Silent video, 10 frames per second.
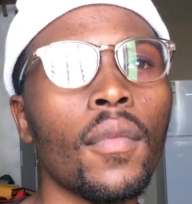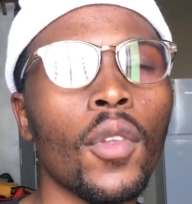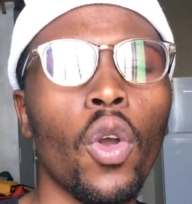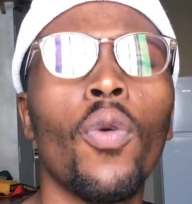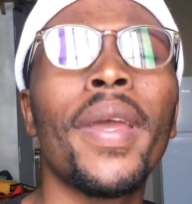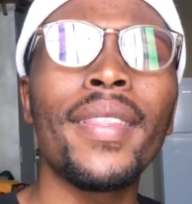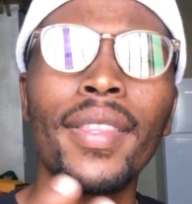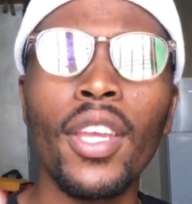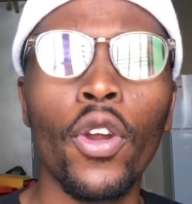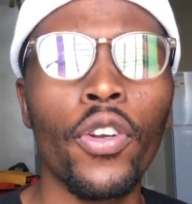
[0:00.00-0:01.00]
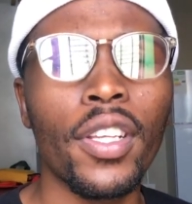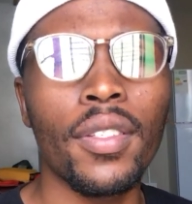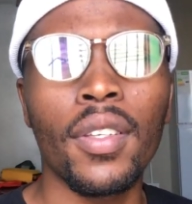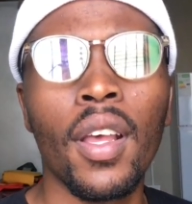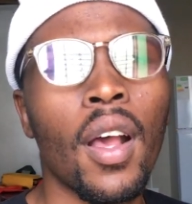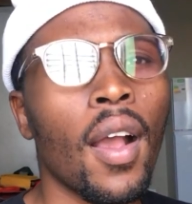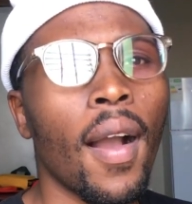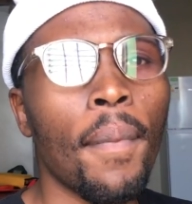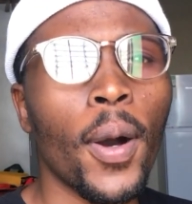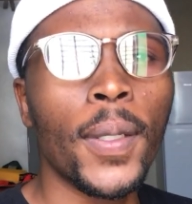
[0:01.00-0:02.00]
who made theories
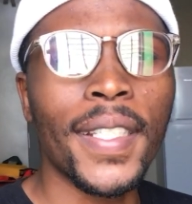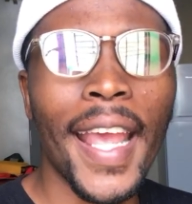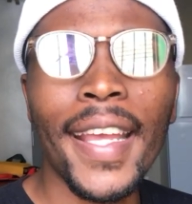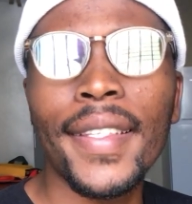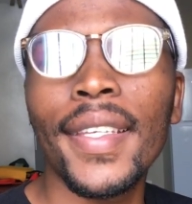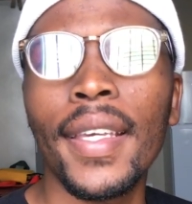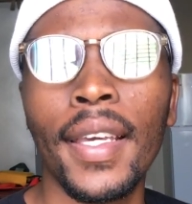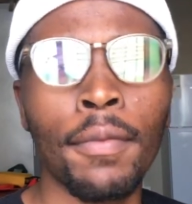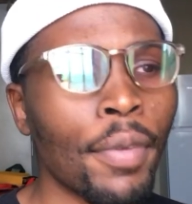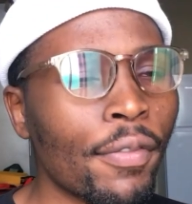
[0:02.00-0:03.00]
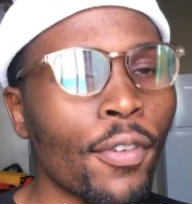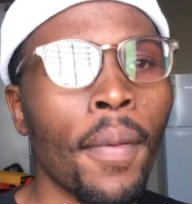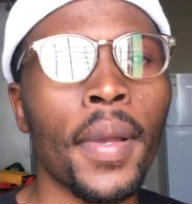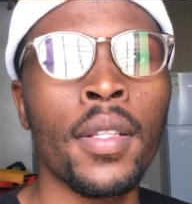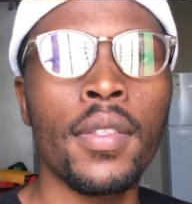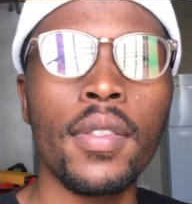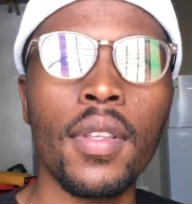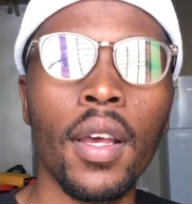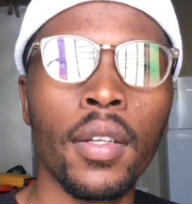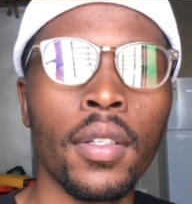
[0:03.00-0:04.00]
about acting and performance
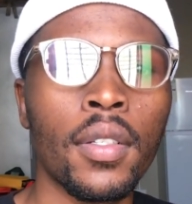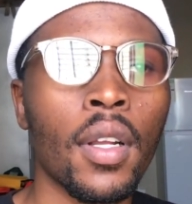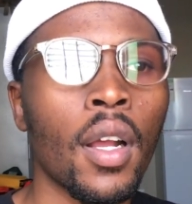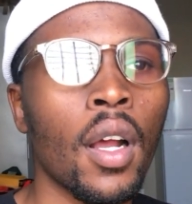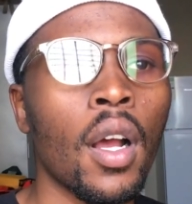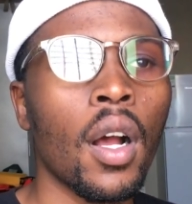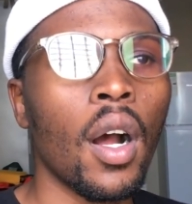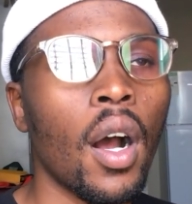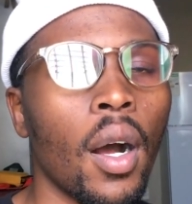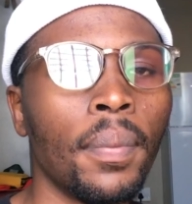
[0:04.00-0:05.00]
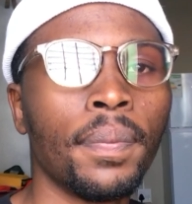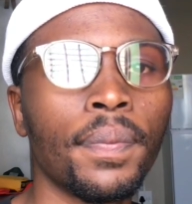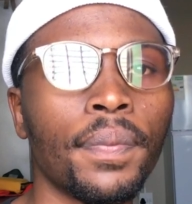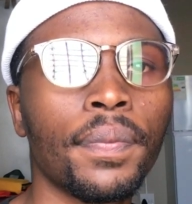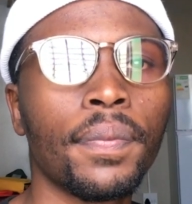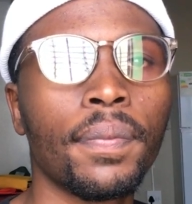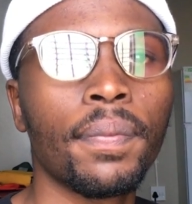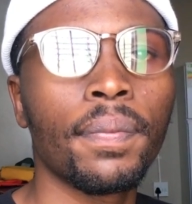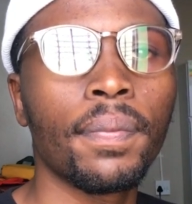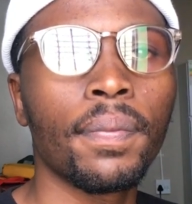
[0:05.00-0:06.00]
and um,
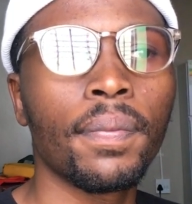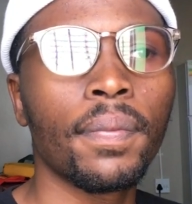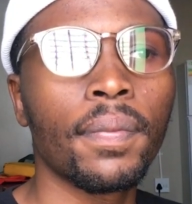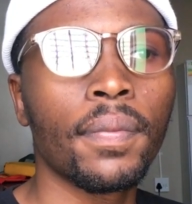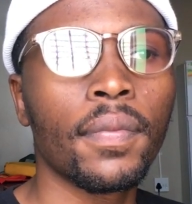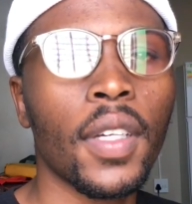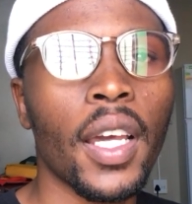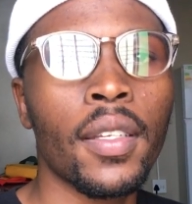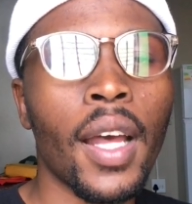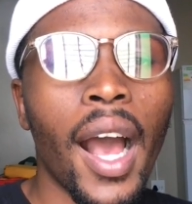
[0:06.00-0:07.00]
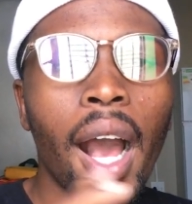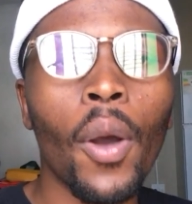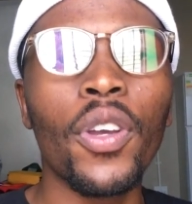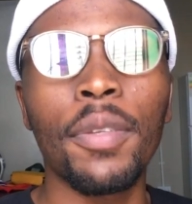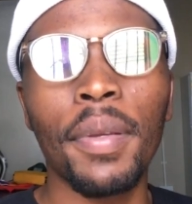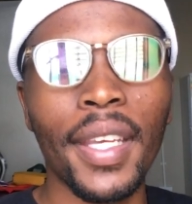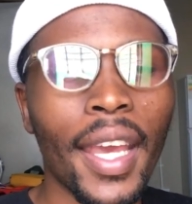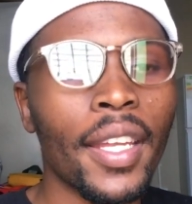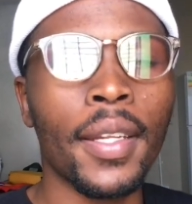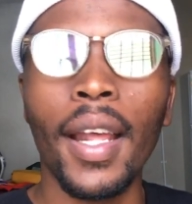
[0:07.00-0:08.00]
and how it
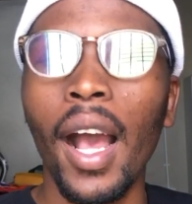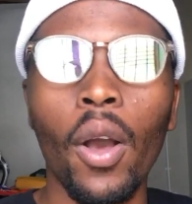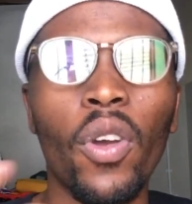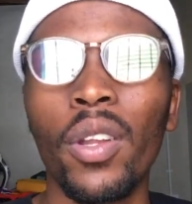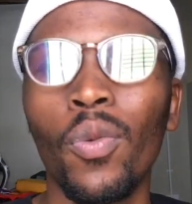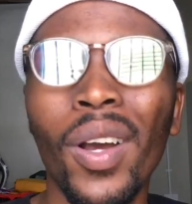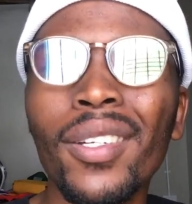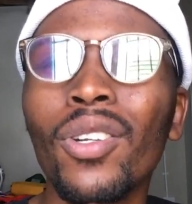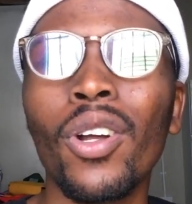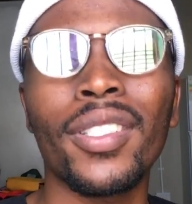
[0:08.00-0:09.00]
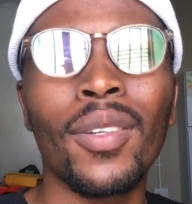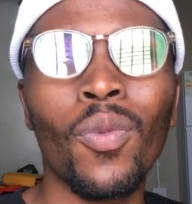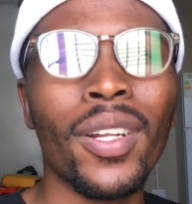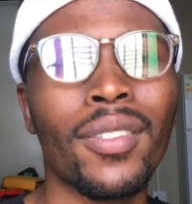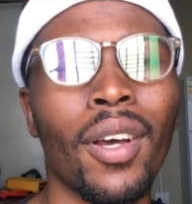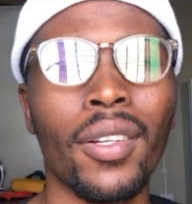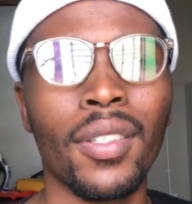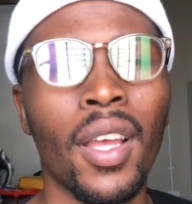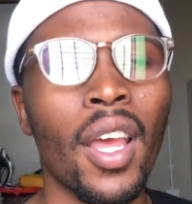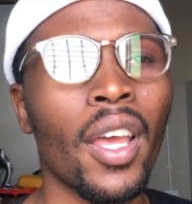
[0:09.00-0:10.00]
began and how and whatnot and whatnot.
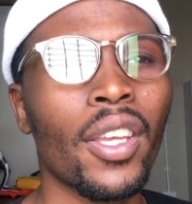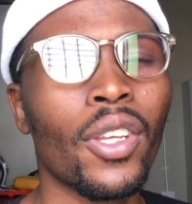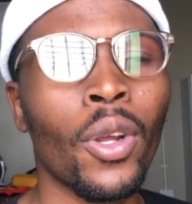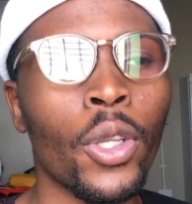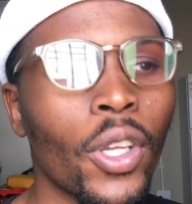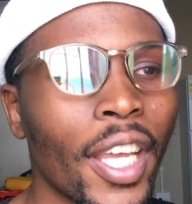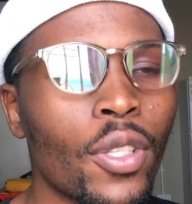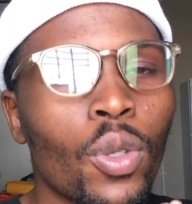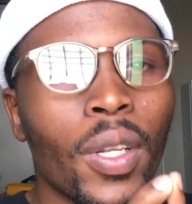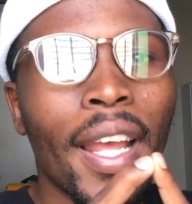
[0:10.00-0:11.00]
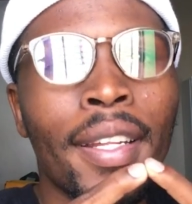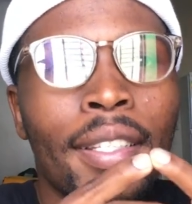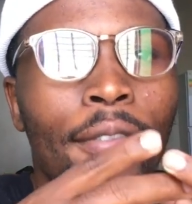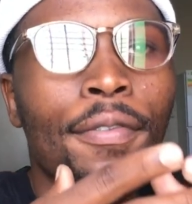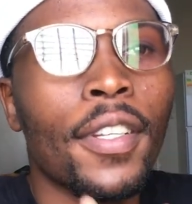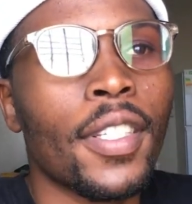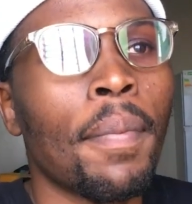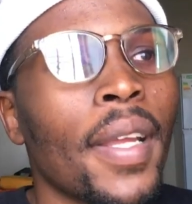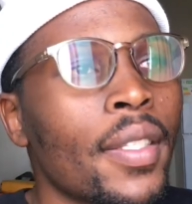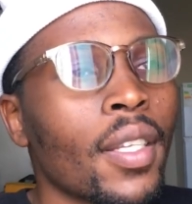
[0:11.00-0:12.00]
You know, you get to learn the
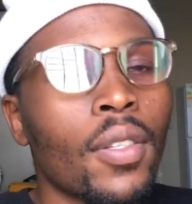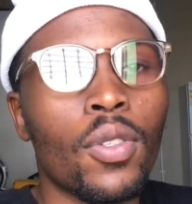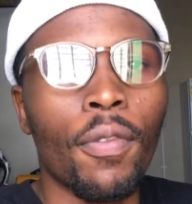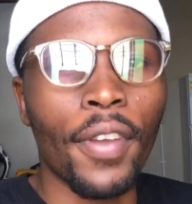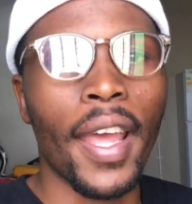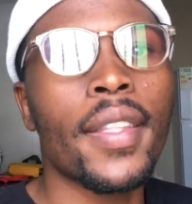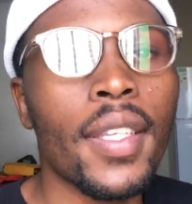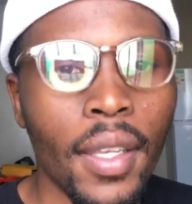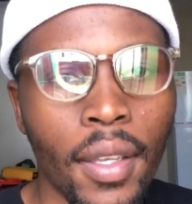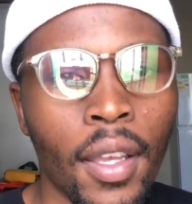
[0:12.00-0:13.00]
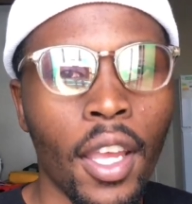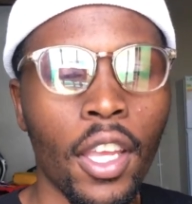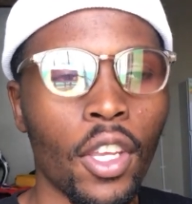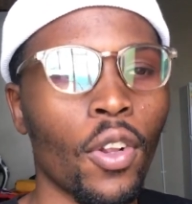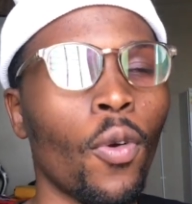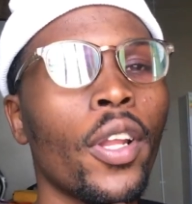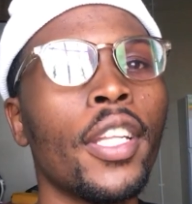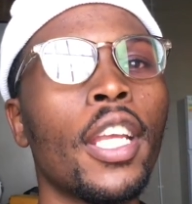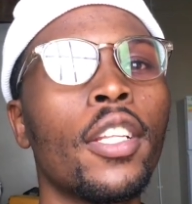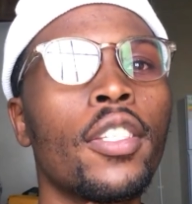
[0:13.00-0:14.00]
fundamentals of acting you know, when
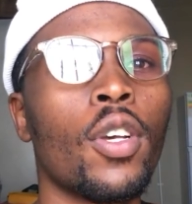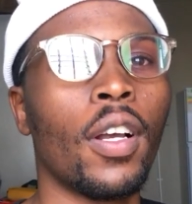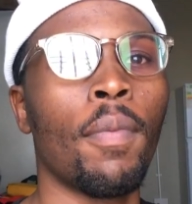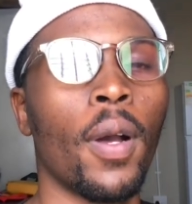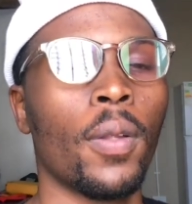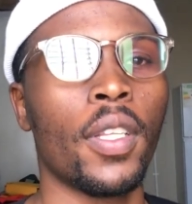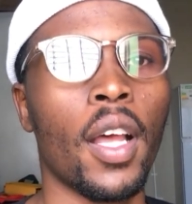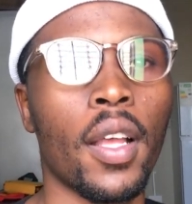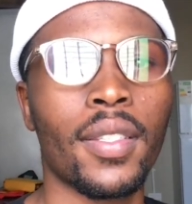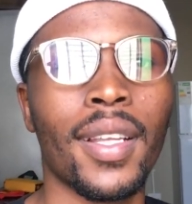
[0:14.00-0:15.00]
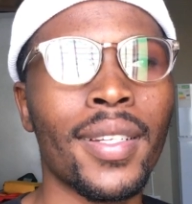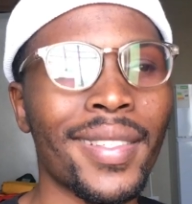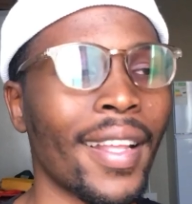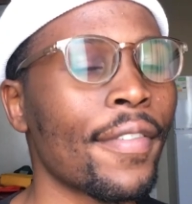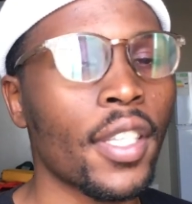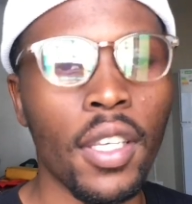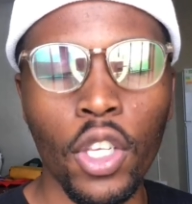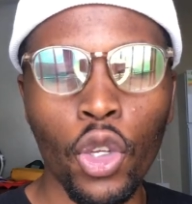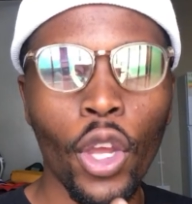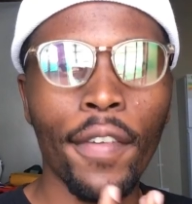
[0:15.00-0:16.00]
they talk about uh, Stanislavski,
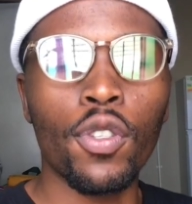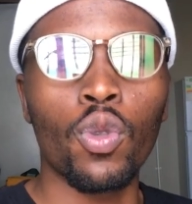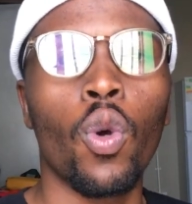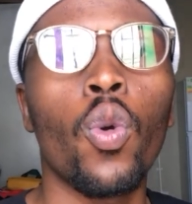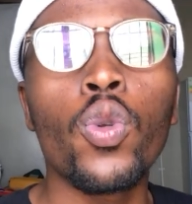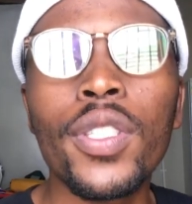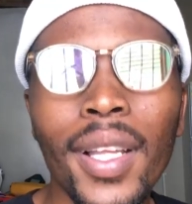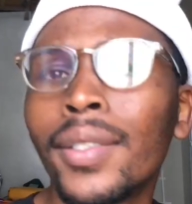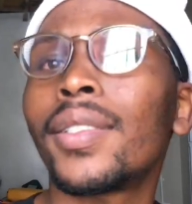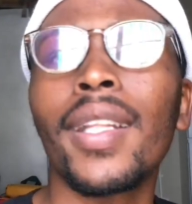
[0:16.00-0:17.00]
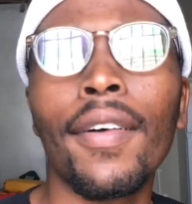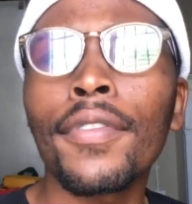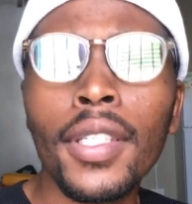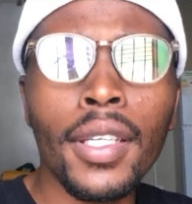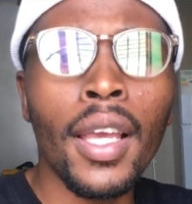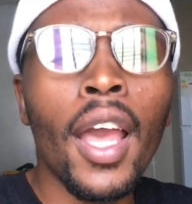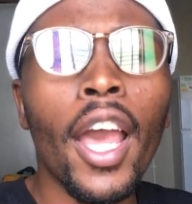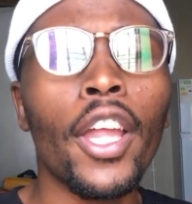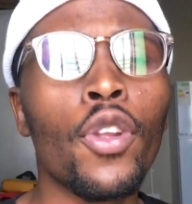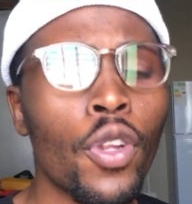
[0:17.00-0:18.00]
you have to know who is Stanislavski,
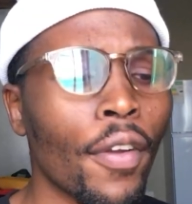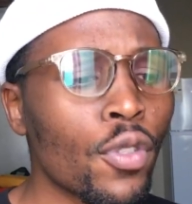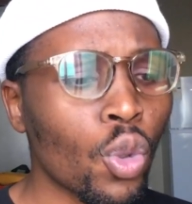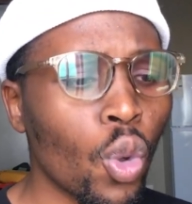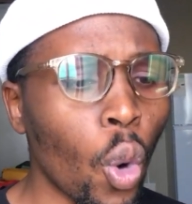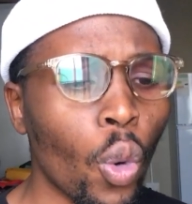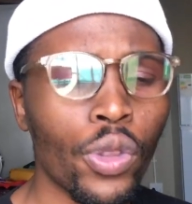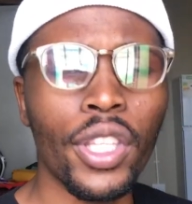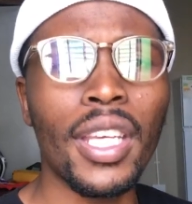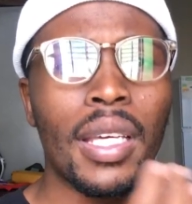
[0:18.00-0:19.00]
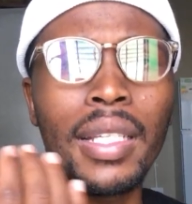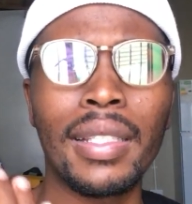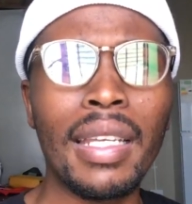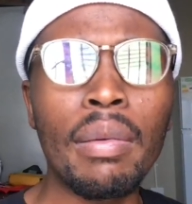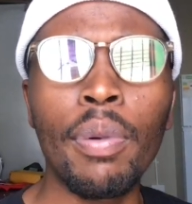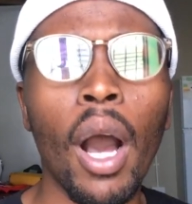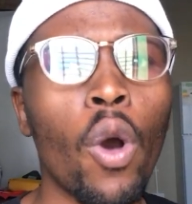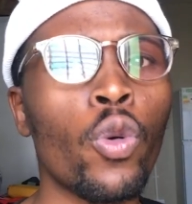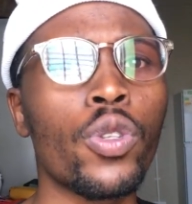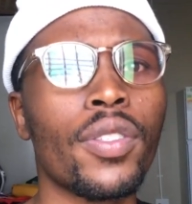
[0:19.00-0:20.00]
and then you have to go deep, deeper.
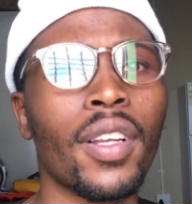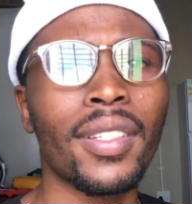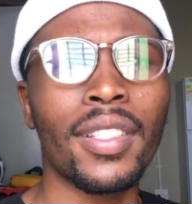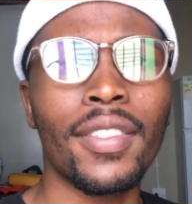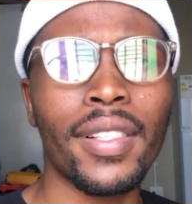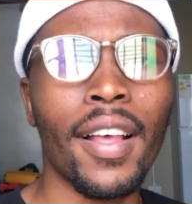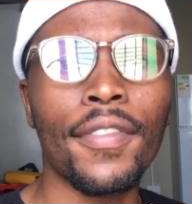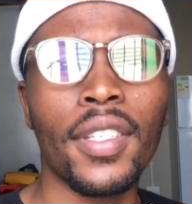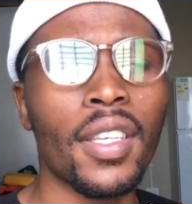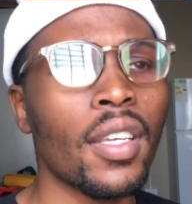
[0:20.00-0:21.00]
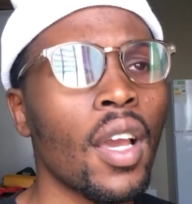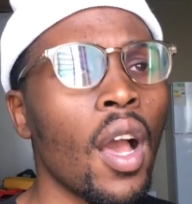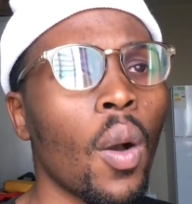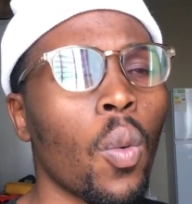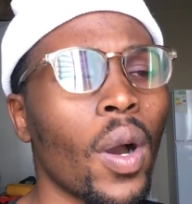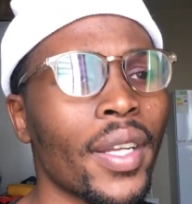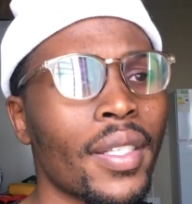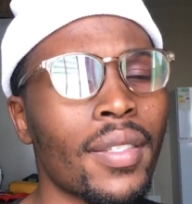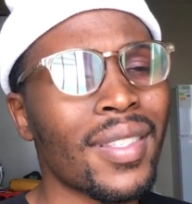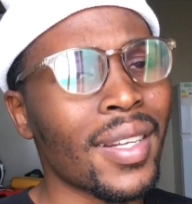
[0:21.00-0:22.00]
Who's Stanislavski? What
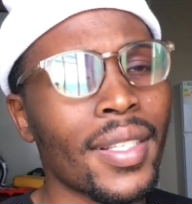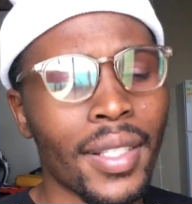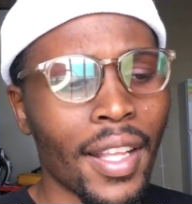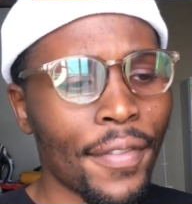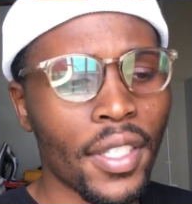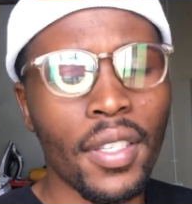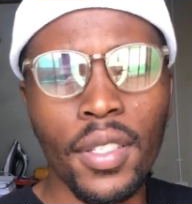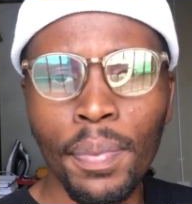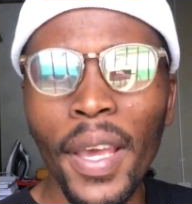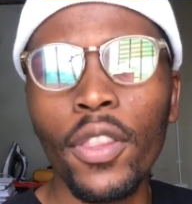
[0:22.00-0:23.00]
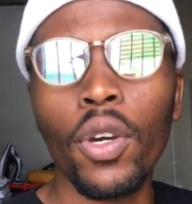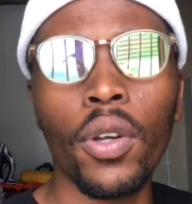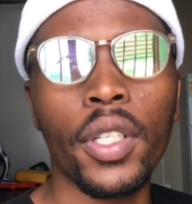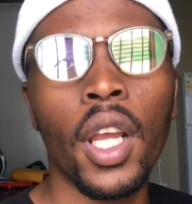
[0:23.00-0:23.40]
is Stanislavski's method?